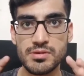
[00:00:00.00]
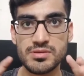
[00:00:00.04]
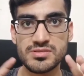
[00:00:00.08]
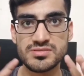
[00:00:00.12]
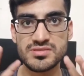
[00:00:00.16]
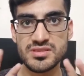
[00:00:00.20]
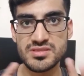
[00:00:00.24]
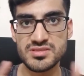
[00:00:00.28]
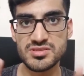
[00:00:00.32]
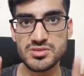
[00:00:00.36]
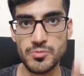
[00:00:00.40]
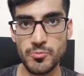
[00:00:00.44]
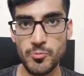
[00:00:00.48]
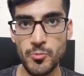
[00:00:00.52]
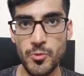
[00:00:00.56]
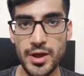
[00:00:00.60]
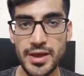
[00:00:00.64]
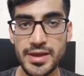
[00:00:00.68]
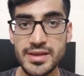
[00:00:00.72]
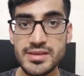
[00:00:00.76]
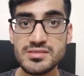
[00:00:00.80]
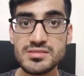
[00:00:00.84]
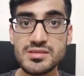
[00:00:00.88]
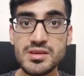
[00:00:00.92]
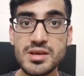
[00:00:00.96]

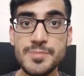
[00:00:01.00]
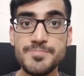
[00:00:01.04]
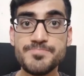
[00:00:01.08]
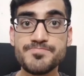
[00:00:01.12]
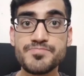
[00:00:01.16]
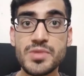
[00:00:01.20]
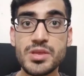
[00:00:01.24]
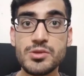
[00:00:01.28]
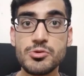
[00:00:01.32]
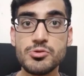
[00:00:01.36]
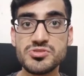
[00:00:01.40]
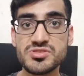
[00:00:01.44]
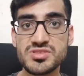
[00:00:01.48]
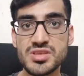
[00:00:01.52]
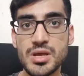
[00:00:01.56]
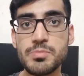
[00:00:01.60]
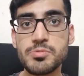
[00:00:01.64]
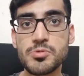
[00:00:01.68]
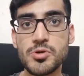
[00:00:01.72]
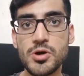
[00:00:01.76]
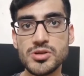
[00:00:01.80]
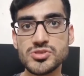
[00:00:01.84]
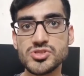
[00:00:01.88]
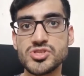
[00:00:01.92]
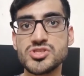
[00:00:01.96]
system-wise, you
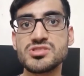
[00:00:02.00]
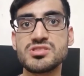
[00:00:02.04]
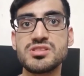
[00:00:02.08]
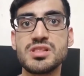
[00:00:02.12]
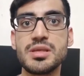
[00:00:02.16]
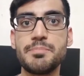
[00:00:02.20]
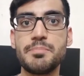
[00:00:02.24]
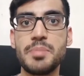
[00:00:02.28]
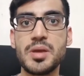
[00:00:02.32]
subconsciously